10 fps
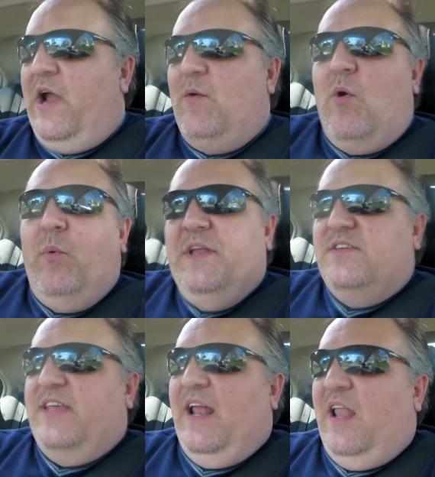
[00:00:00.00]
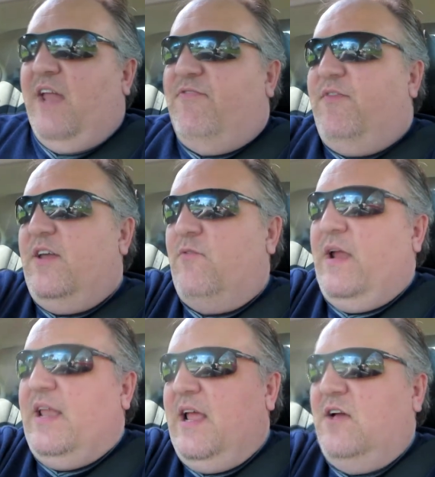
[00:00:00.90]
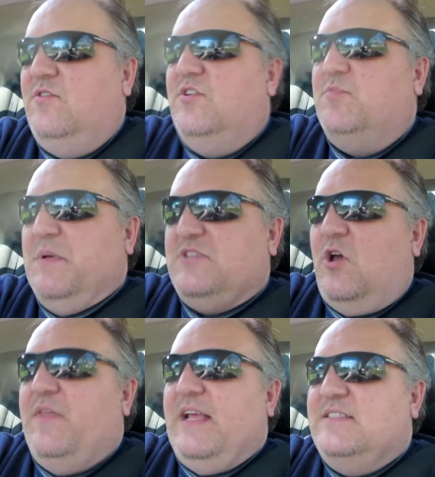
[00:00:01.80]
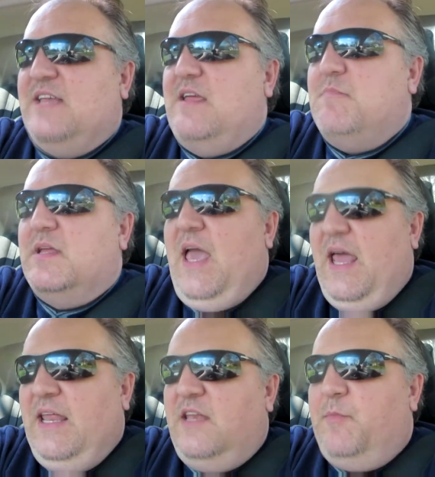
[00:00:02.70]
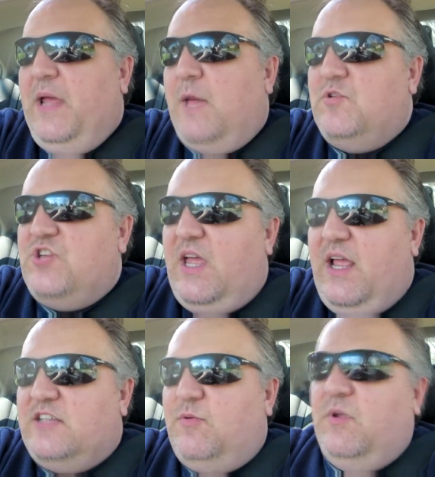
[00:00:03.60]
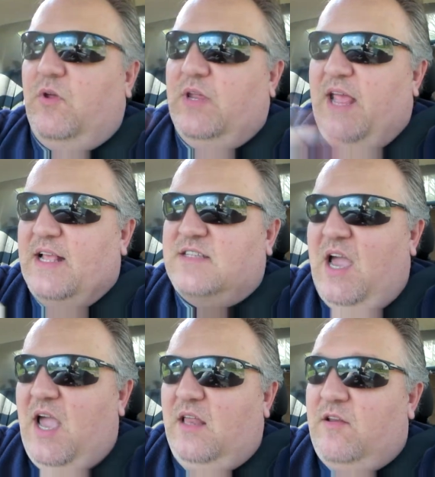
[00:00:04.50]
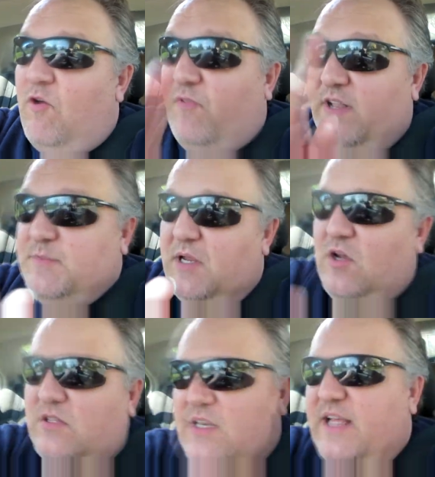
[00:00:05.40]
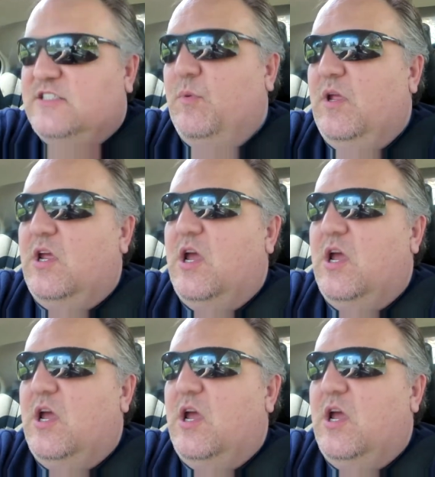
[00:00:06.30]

right, well, we just had a lot of fun right now. You just missed all the excitement. Heading to pick up Jay so we can go to Kings Island. Hopefully he's been good today so we can